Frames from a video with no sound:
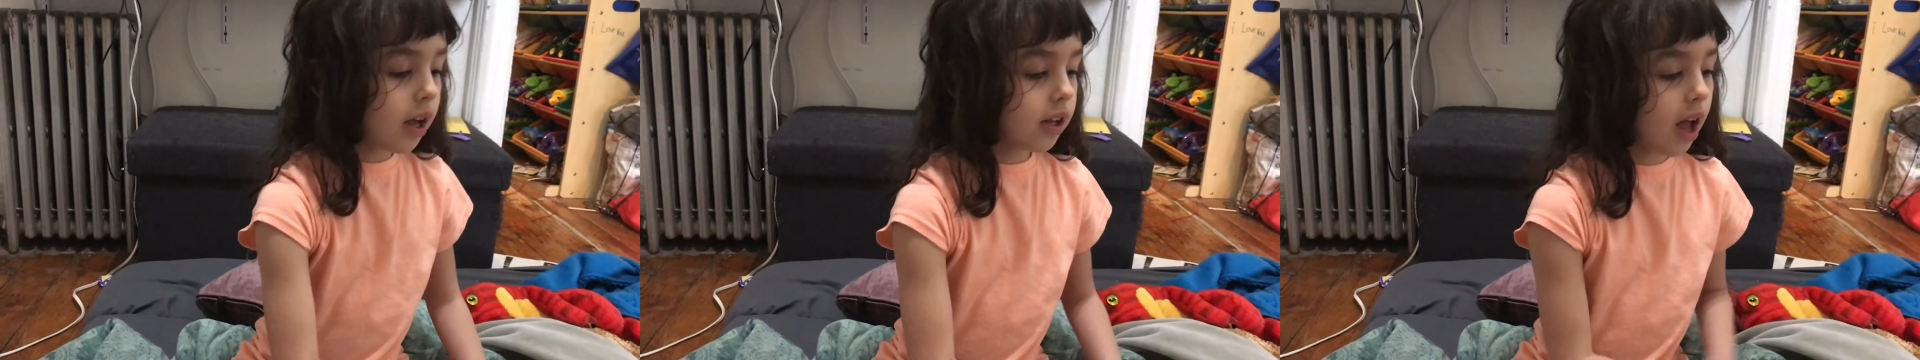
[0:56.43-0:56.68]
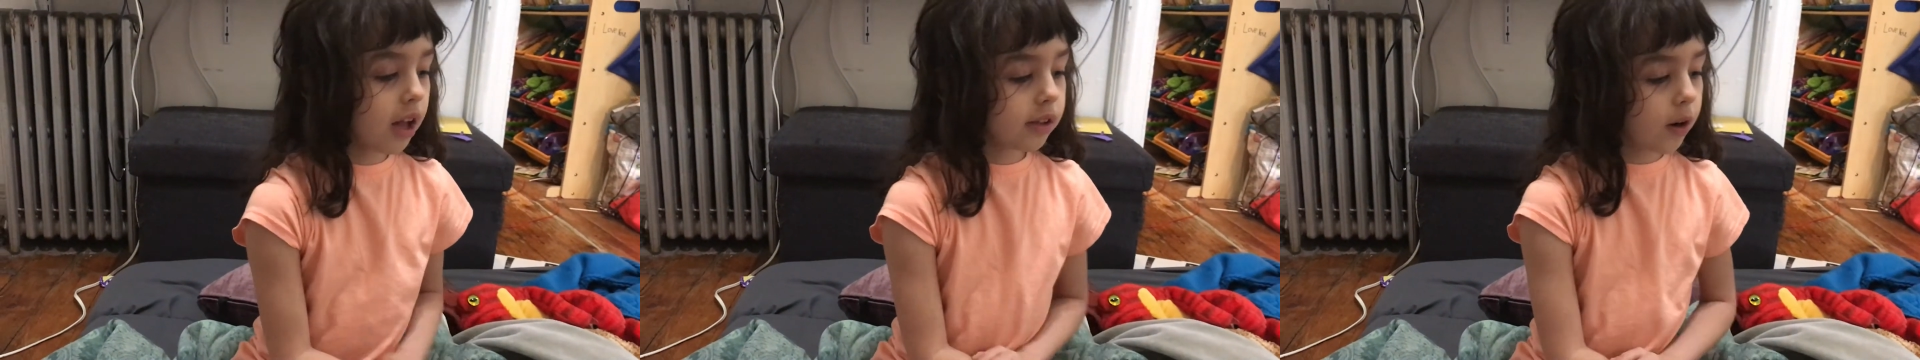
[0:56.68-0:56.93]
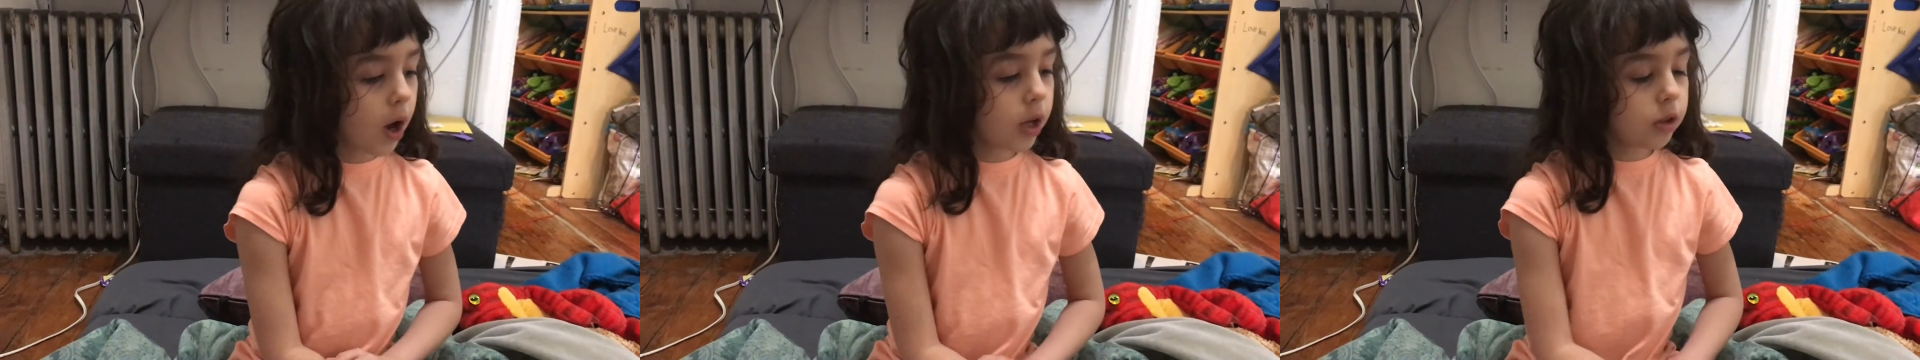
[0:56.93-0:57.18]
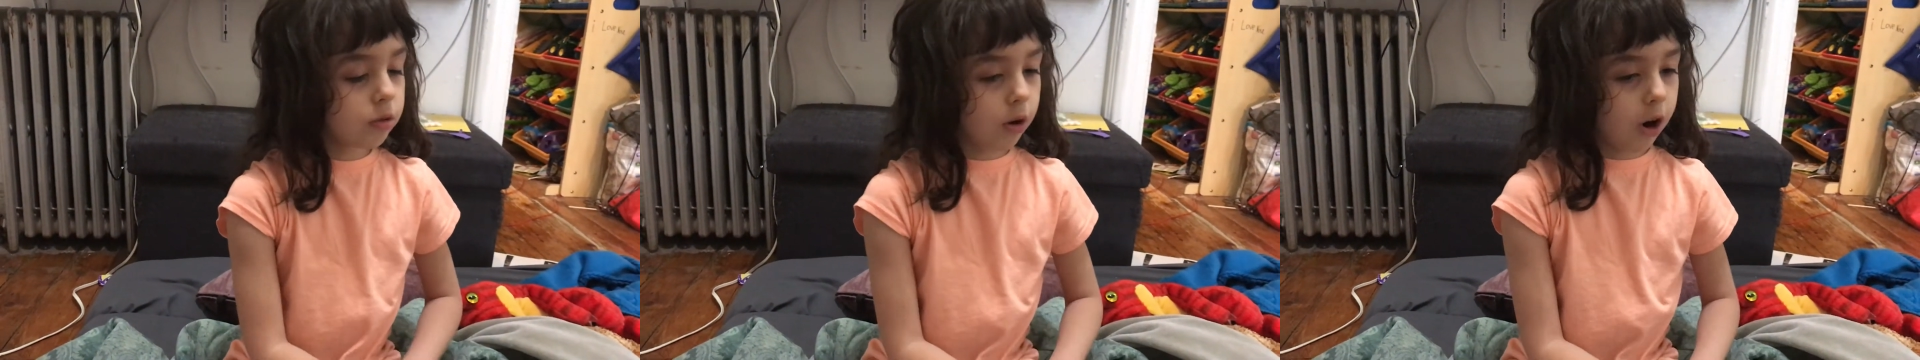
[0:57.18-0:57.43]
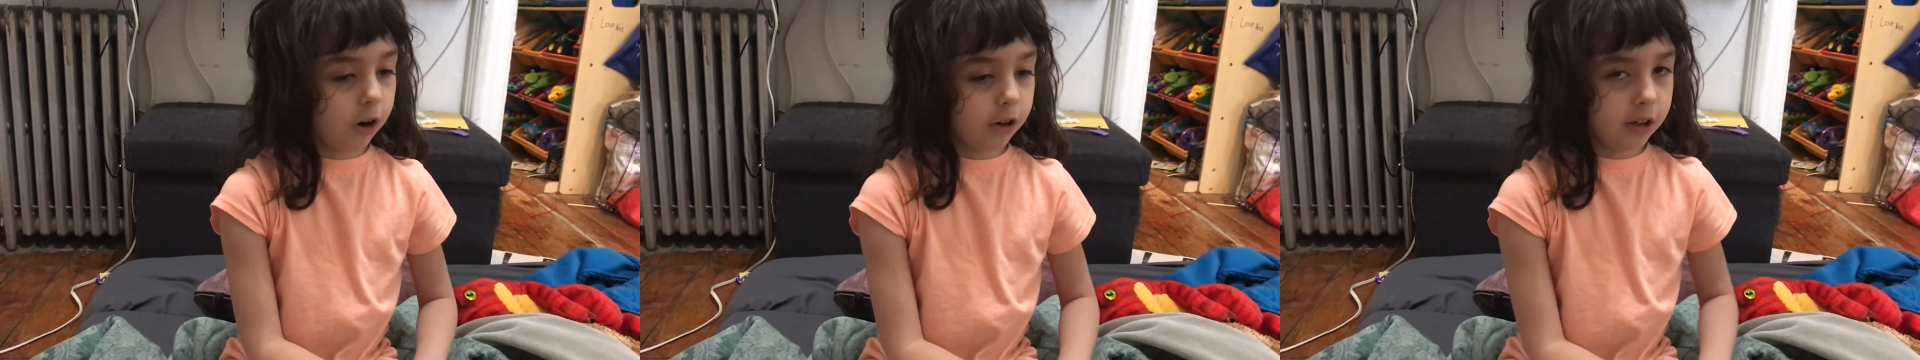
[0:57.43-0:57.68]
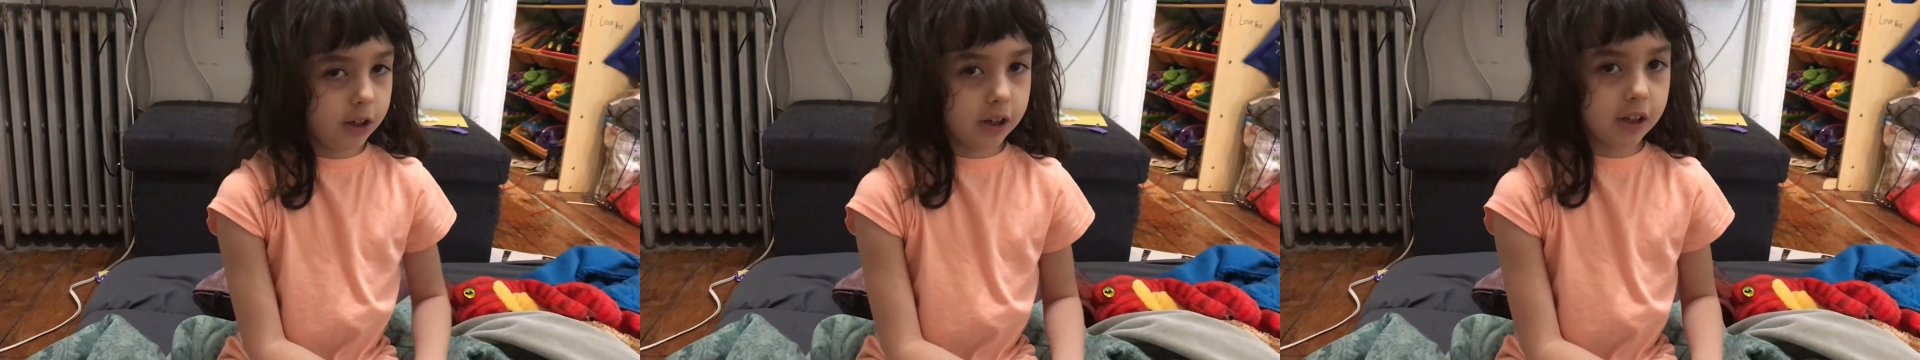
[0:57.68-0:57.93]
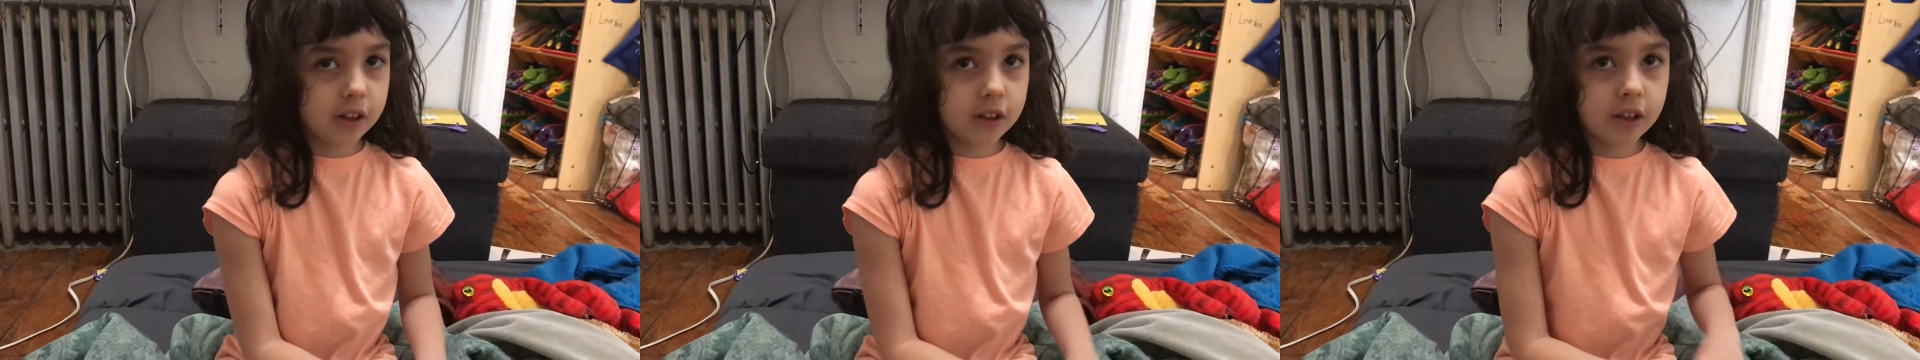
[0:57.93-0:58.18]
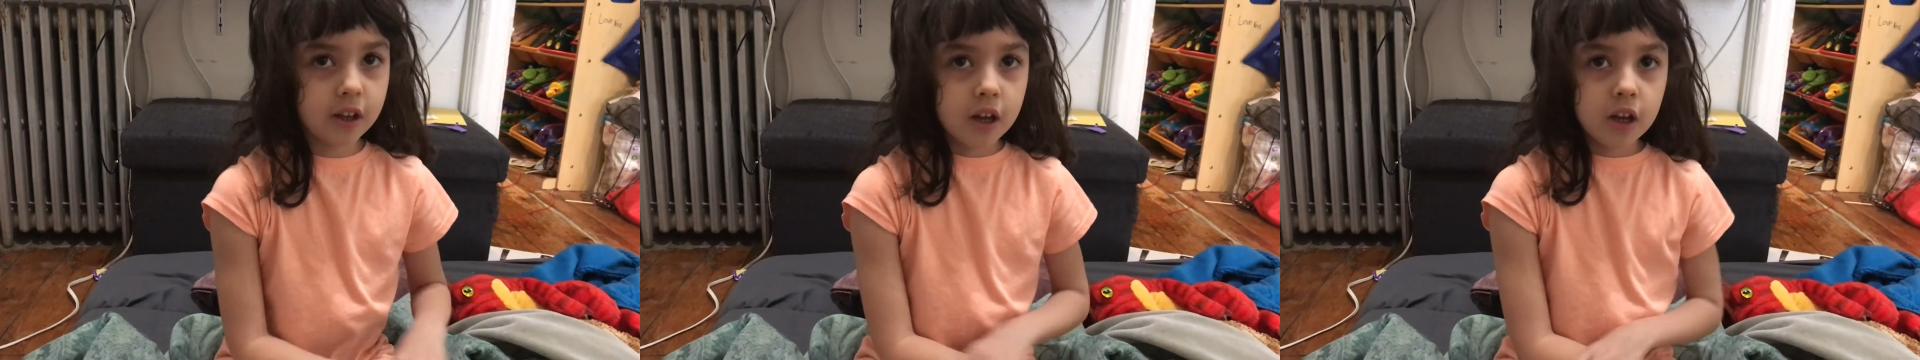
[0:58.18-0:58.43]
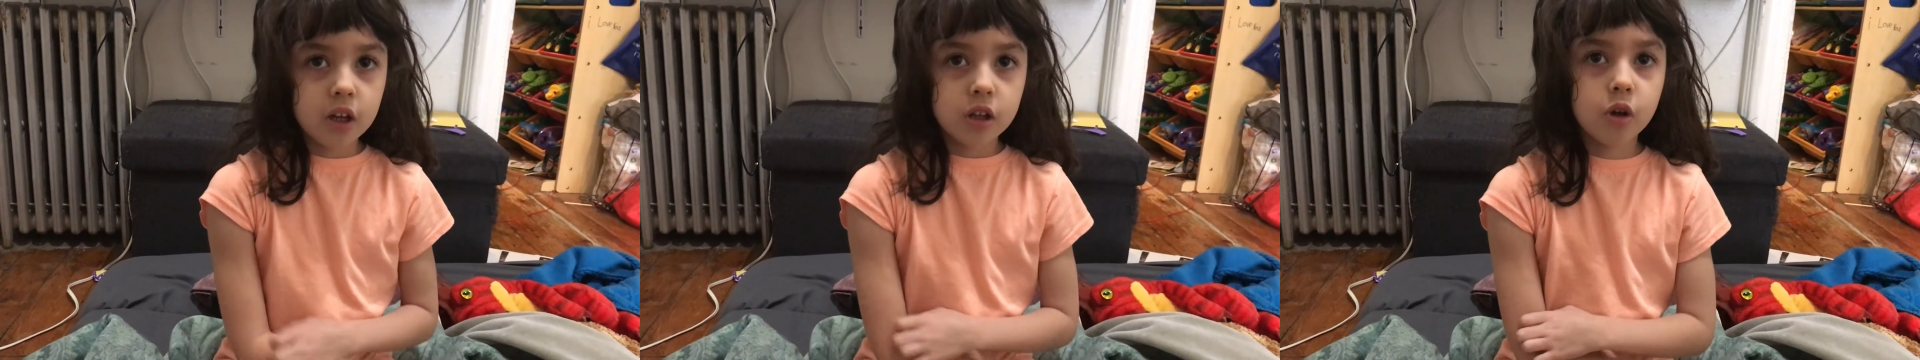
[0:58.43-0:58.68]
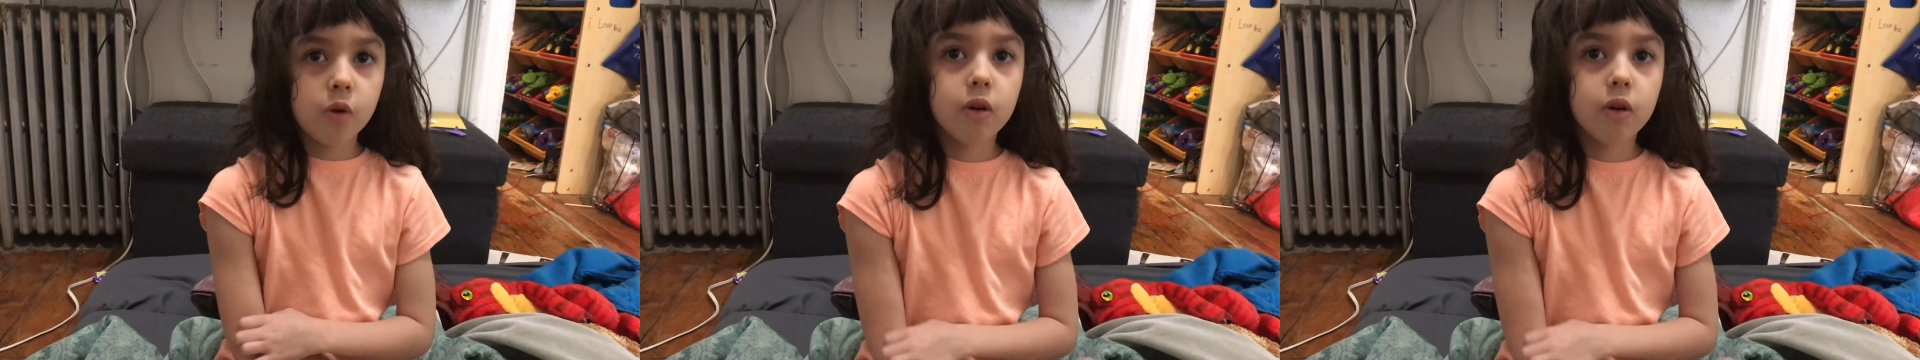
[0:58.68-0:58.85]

That's how I draw it. So